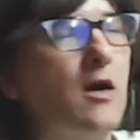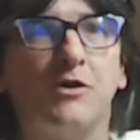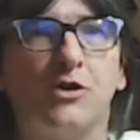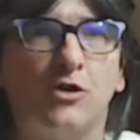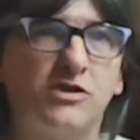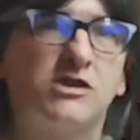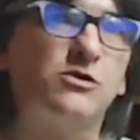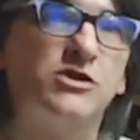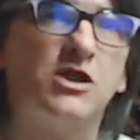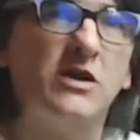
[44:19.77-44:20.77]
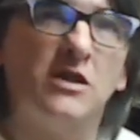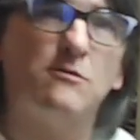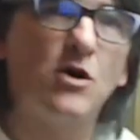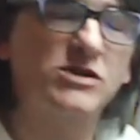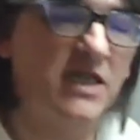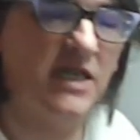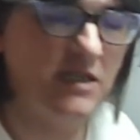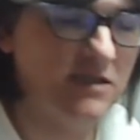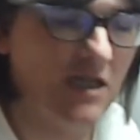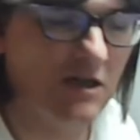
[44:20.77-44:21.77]
But also doing the
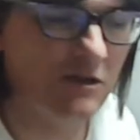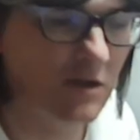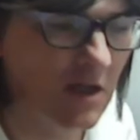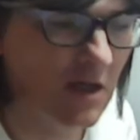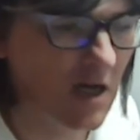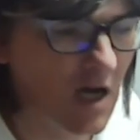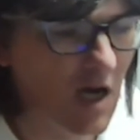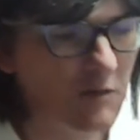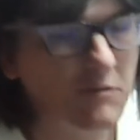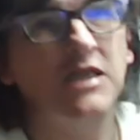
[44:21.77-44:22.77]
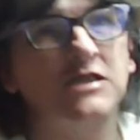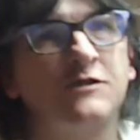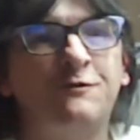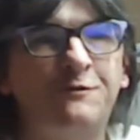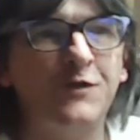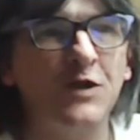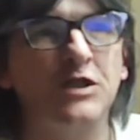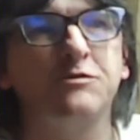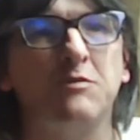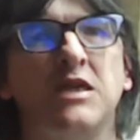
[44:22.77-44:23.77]
Mosquito, it's
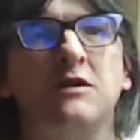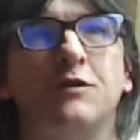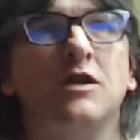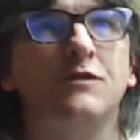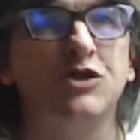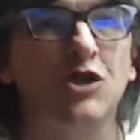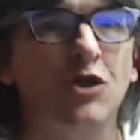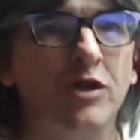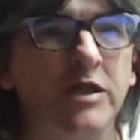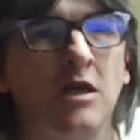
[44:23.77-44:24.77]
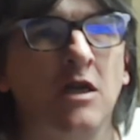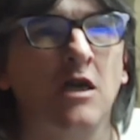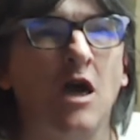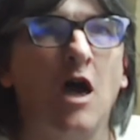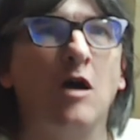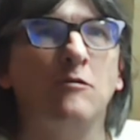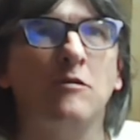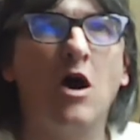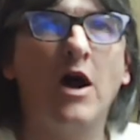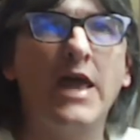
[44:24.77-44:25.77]
filled me full of joy.
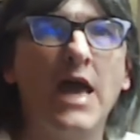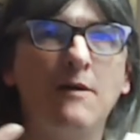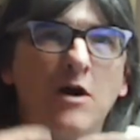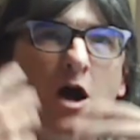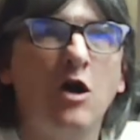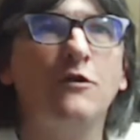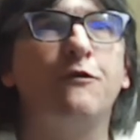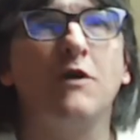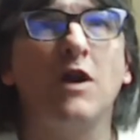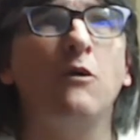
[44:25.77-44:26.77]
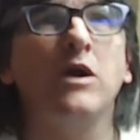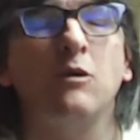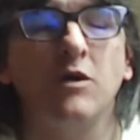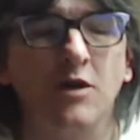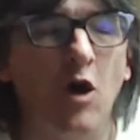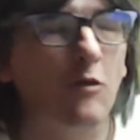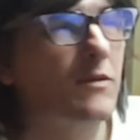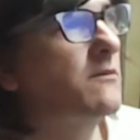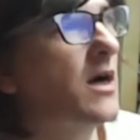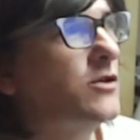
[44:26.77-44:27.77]
I am overflowing with
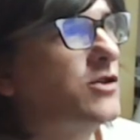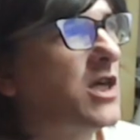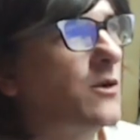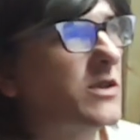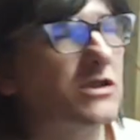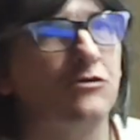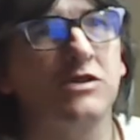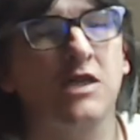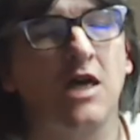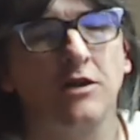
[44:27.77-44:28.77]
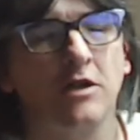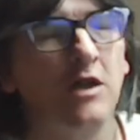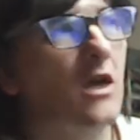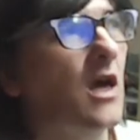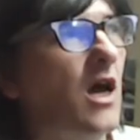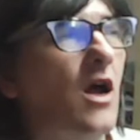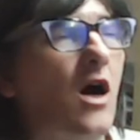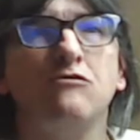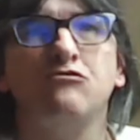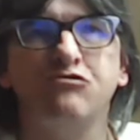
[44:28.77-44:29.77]
hobby mojo as a result, and
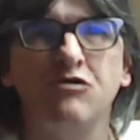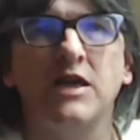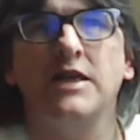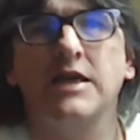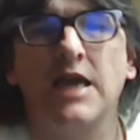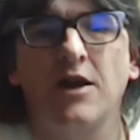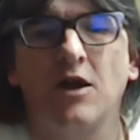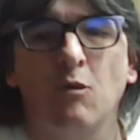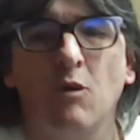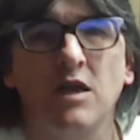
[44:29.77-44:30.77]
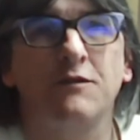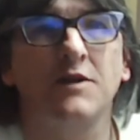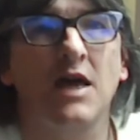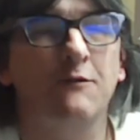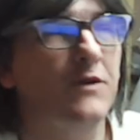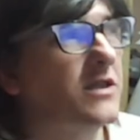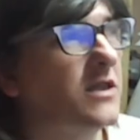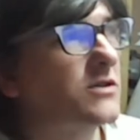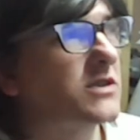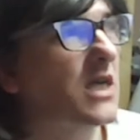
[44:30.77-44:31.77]
I really cannot wait for that
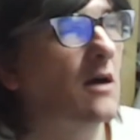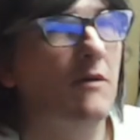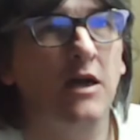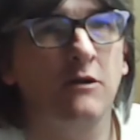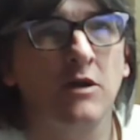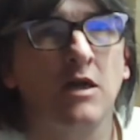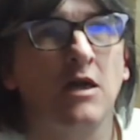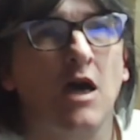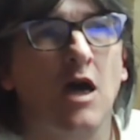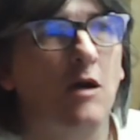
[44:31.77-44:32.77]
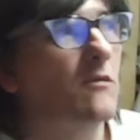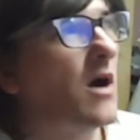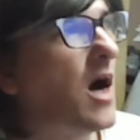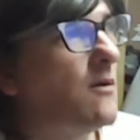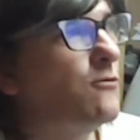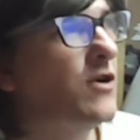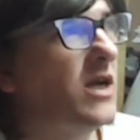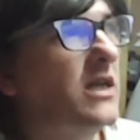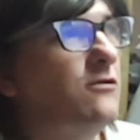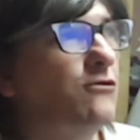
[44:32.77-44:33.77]
video to come out. I'm
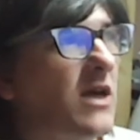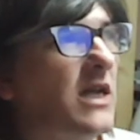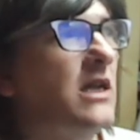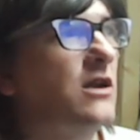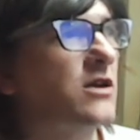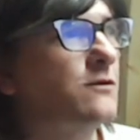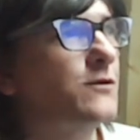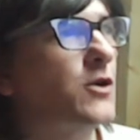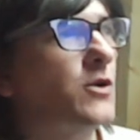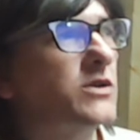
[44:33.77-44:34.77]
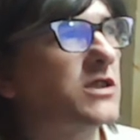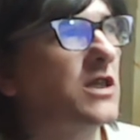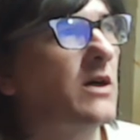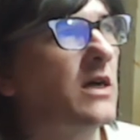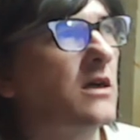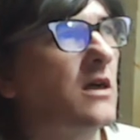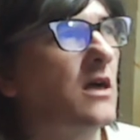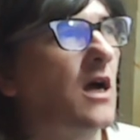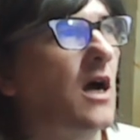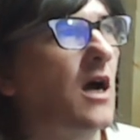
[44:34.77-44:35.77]
really, really looking forward to it.
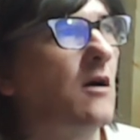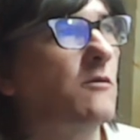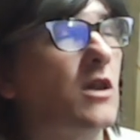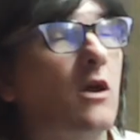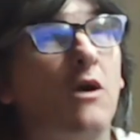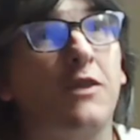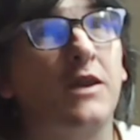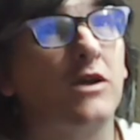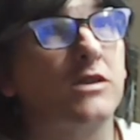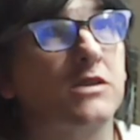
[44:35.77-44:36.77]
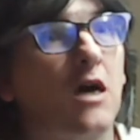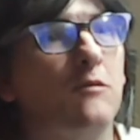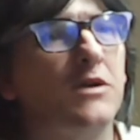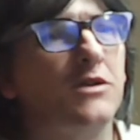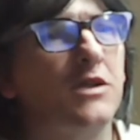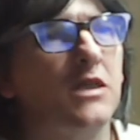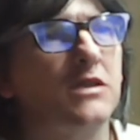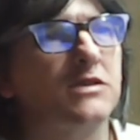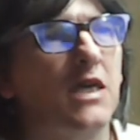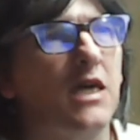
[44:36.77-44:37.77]
Although I think I start building
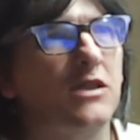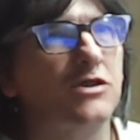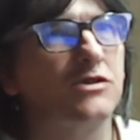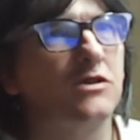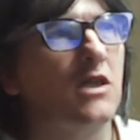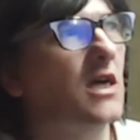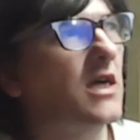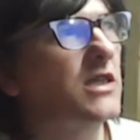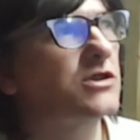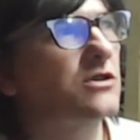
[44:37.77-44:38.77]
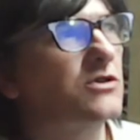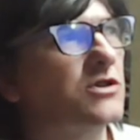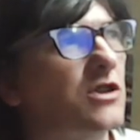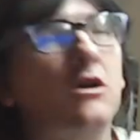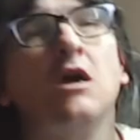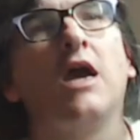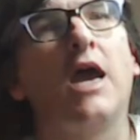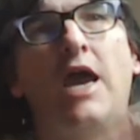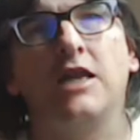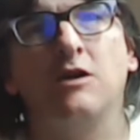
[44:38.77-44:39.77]
in stage issue 2.
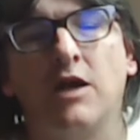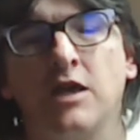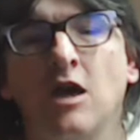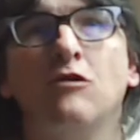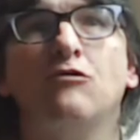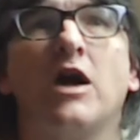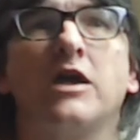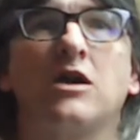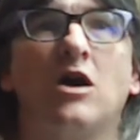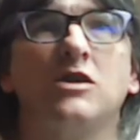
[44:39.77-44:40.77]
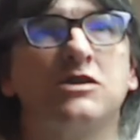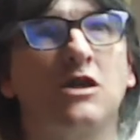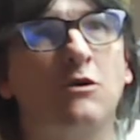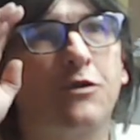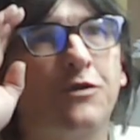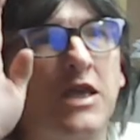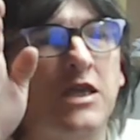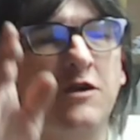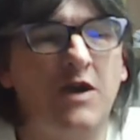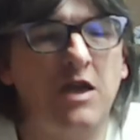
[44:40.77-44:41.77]
Anyway, right guys, so
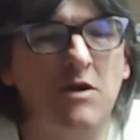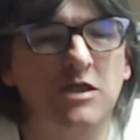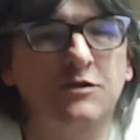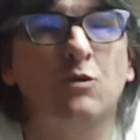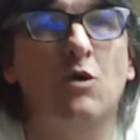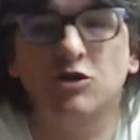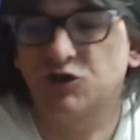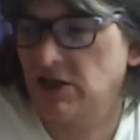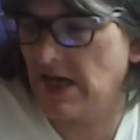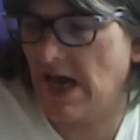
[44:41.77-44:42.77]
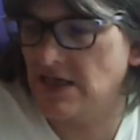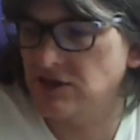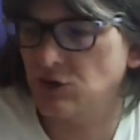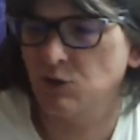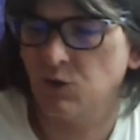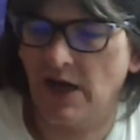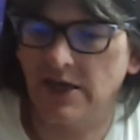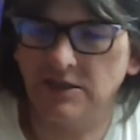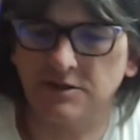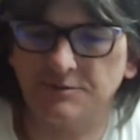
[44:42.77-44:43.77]
thank you very much for watching as
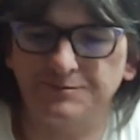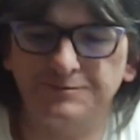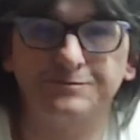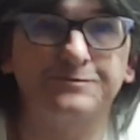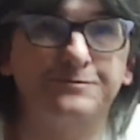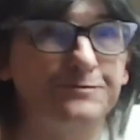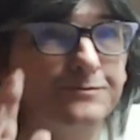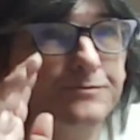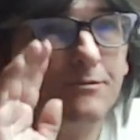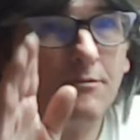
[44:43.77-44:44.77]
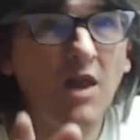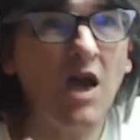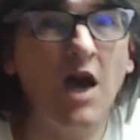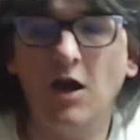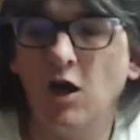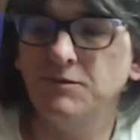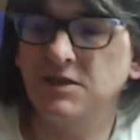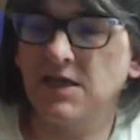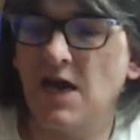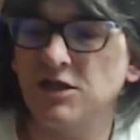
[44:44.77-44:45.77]
always, and I hope
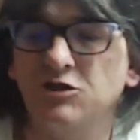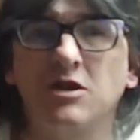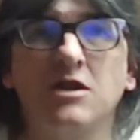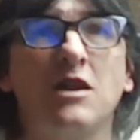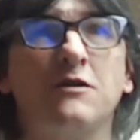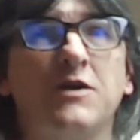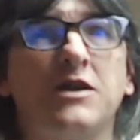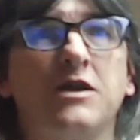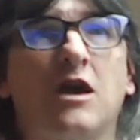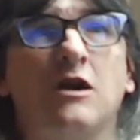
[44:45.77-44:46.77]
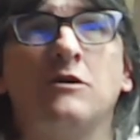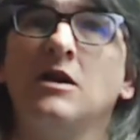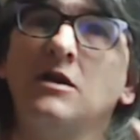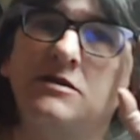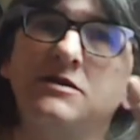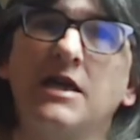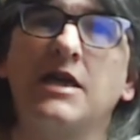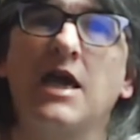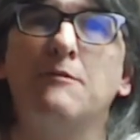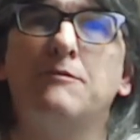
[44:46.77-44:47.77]
to catch you in another video. Take
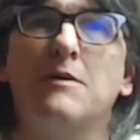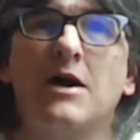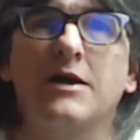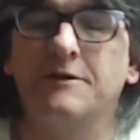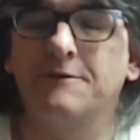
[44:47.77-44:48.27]
care, bye bye.